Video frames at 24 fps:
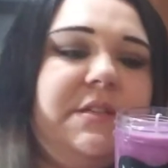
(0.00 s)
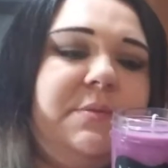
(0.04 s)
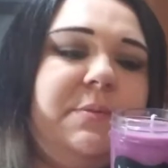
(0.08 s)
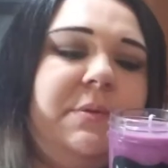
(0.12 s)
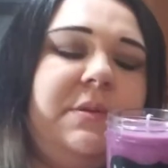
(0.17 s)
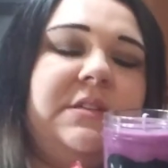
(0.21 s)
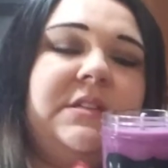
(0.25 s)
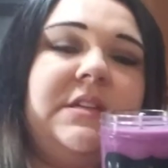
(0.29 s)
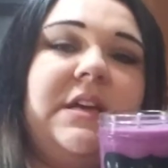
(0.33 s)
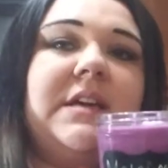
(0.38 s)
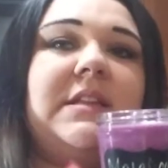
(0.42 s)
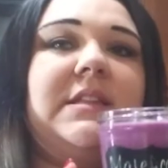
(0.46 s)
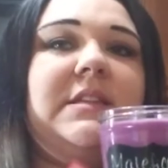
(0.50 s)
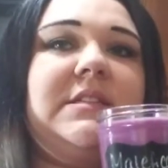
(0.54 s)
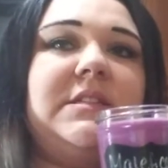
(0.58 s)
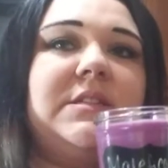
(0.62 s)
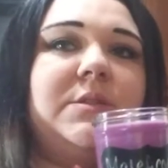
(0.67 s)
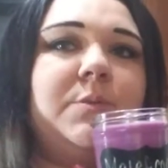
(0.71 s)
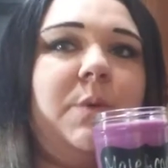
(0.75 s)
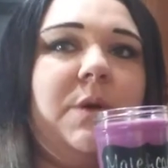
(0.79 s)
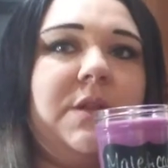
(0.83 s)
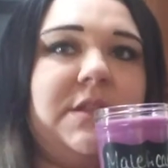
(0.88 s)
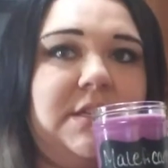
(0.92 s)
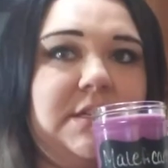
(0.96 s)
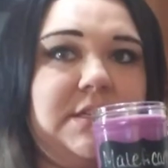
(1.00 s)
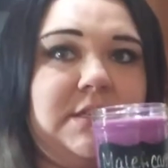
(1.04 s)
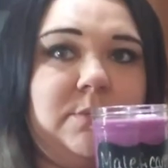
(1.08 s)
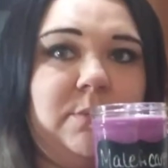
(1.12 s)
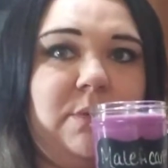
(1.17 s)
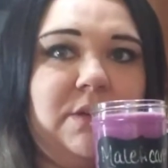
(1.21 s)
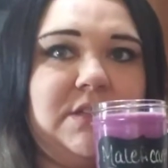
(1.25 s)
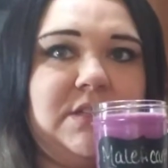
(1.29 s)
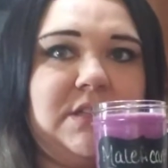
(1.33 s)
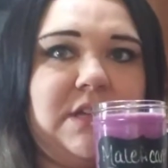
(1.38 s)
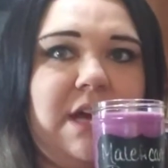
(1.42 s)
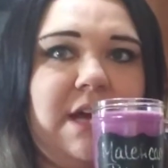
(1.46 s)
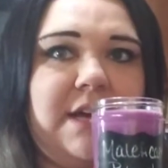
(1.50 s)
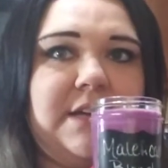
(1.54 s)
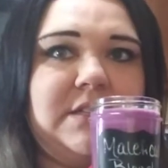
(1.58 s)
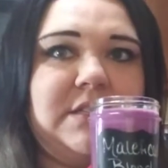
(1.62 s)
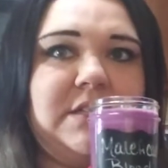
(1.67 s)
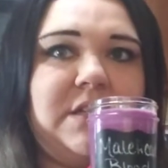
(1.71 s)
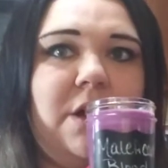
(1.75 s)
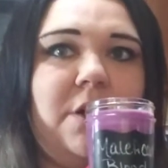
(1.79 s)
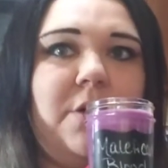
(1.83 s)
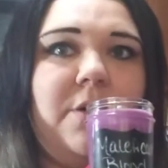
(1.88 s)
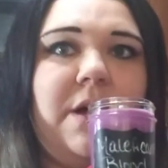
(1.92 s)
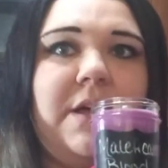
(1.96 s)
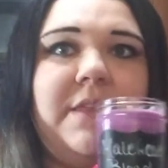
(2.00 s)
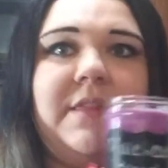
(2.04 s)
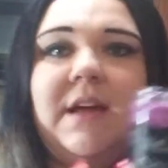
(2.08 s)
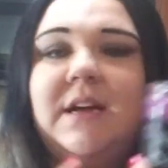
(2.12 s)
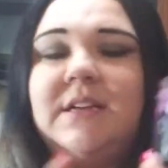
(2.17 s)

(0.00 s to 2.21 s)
smells like this is what this smells like so and